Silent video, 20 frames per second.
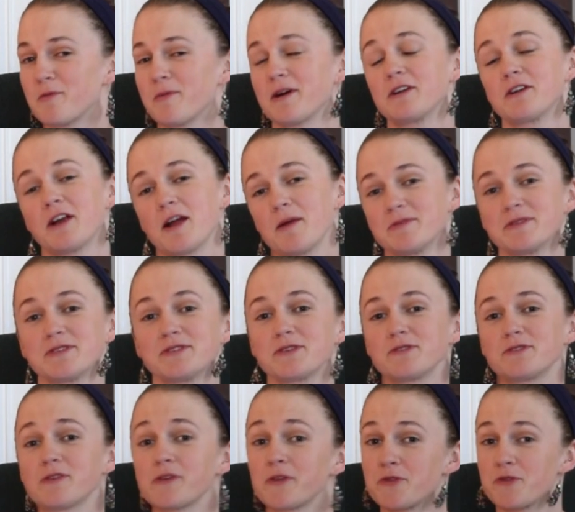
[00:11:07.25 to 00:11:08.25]
about our
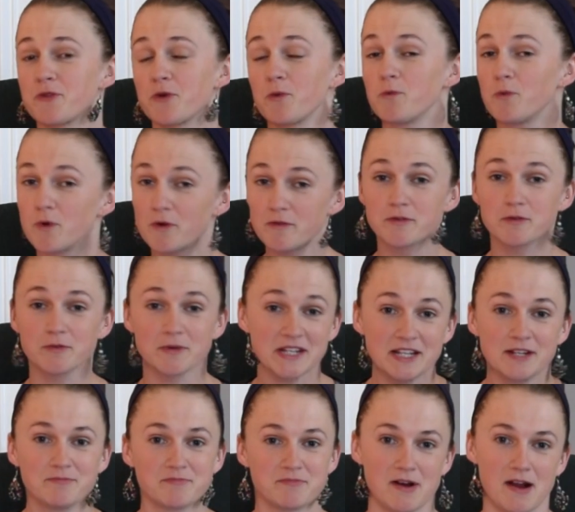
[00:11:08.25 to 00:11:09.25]
episode on the
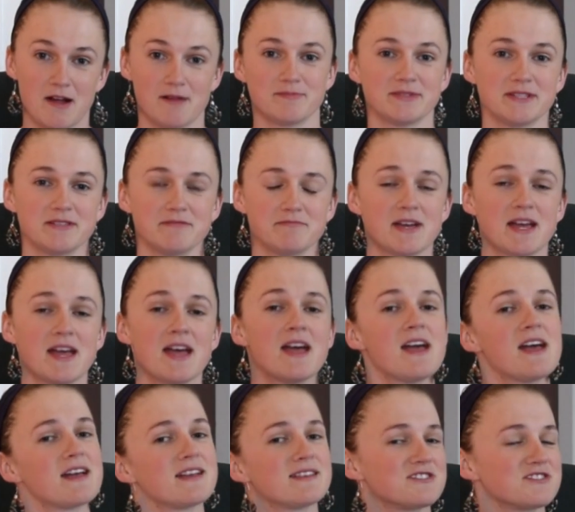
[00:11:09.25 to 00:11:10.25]
Wolverine problem
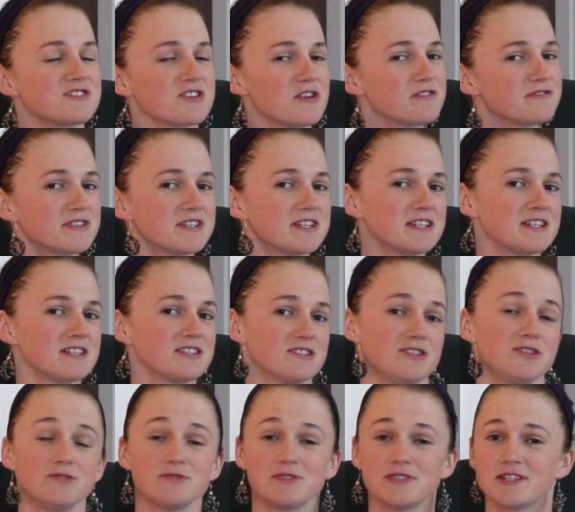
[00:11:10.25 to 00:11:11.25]
and solving it
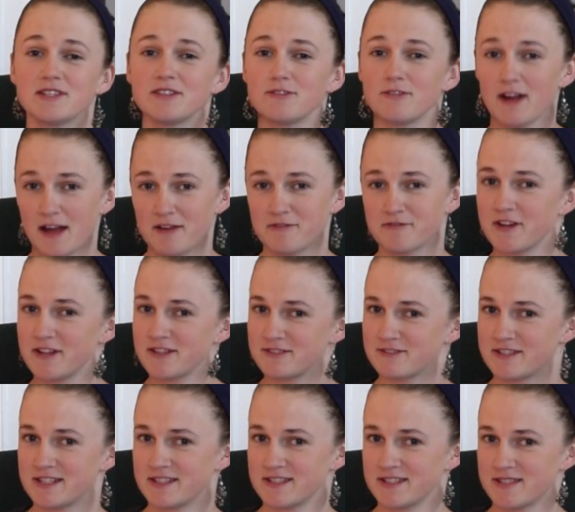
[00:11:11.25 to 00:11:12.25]
using graph
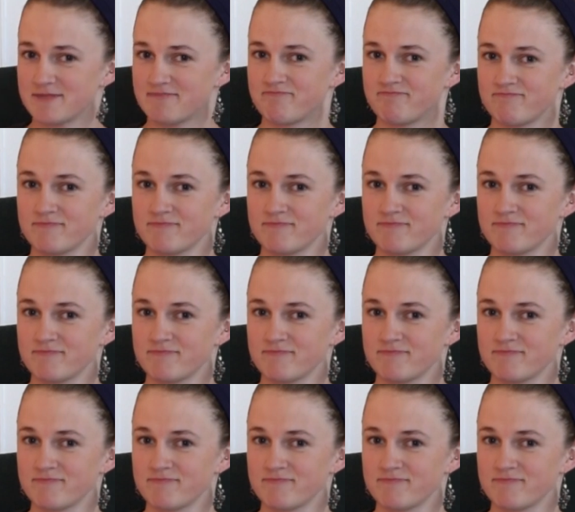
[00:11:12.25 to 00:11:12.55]
colorings.